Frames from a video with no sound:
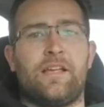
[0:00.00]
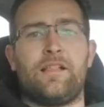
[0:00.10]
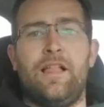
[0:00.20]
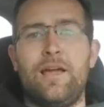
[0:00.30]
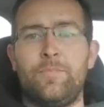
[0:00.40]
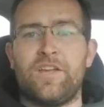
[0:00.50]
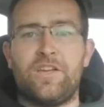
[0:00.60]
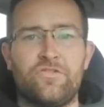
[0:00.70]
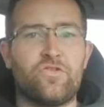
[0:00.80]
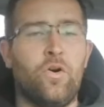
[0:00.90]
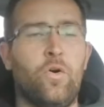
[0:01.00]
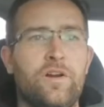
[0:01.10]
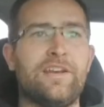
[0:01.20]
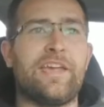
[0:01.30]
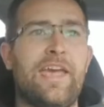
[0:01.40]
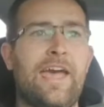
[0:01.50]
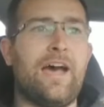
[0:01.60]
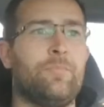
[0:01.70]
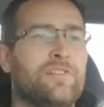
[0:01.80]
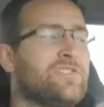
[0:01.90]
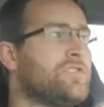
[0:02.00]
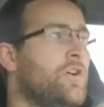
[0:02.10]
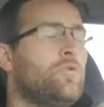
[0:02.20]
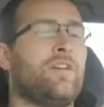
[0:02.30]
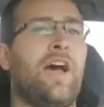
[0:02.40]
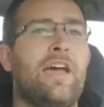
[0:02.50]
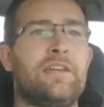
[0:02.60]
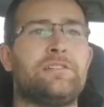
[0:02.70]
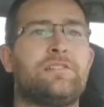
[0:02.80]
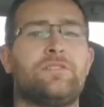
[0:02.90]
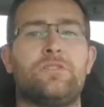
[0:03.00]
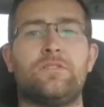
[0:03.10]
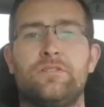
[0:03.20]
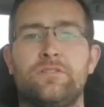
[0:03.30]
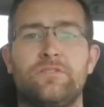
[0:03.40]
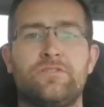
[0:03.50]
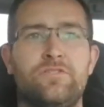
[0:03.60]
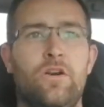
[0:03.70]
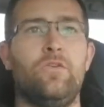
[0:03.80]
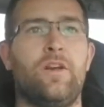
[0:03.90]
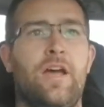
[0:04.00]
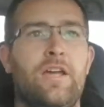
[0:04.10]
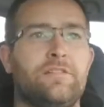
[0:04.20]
climate control in the cab is so nice. So nice.